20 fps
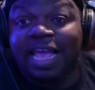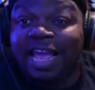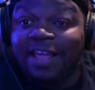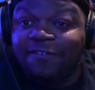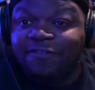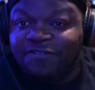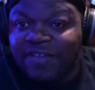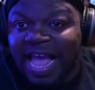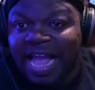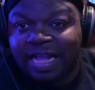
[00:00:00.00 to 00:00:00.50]

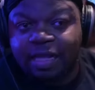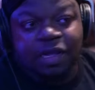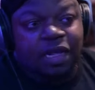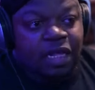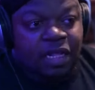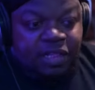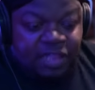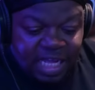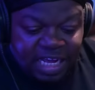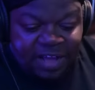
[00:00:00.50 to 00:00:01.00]
In
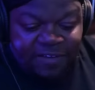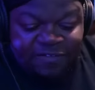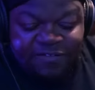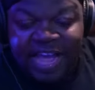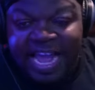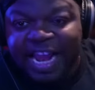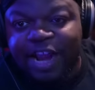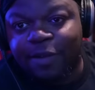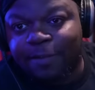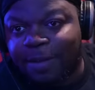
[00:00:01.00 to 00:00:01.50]
fact, the
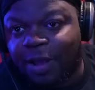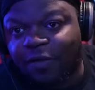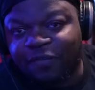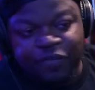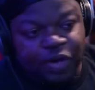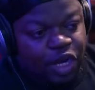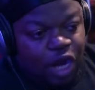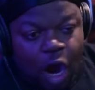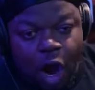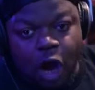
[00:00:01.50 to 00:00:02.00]
conveyor
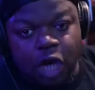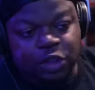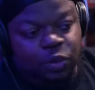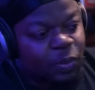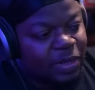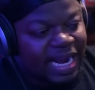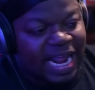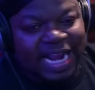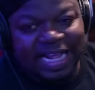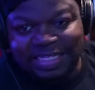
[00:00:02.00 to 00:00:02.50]
belt for cars
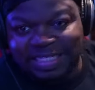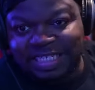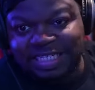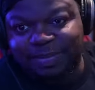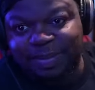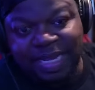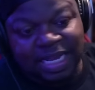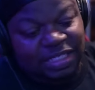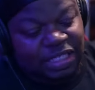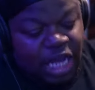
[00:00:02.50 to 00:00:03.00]
wouldn't that
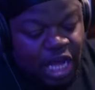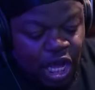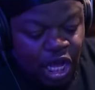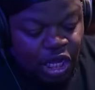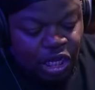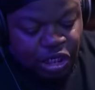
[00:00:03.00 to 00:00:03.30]
exist because